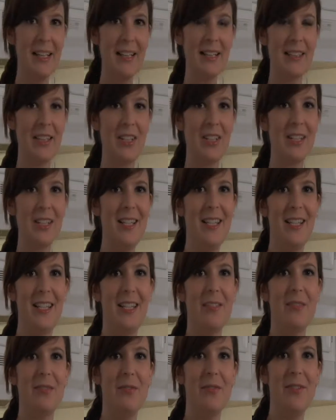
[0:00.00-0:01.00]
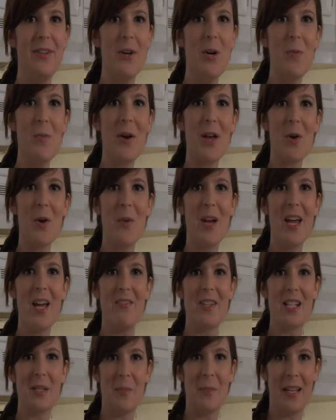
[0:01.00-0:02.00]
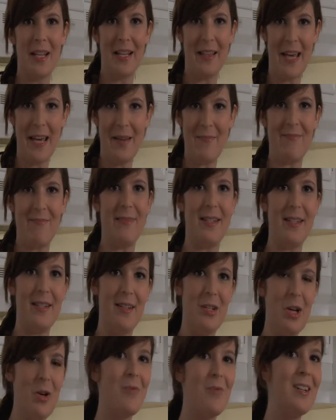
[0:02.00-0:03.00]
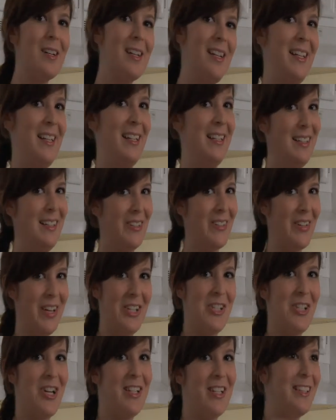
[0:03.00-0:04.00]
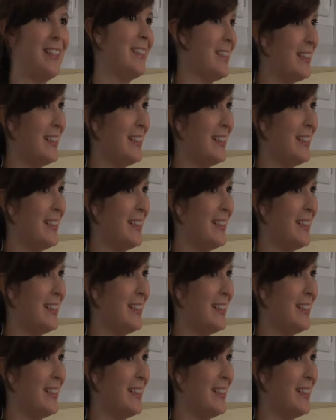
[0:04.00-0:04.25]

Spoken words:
Literally, no better way of explaining that, but don't worry, you'll catch on.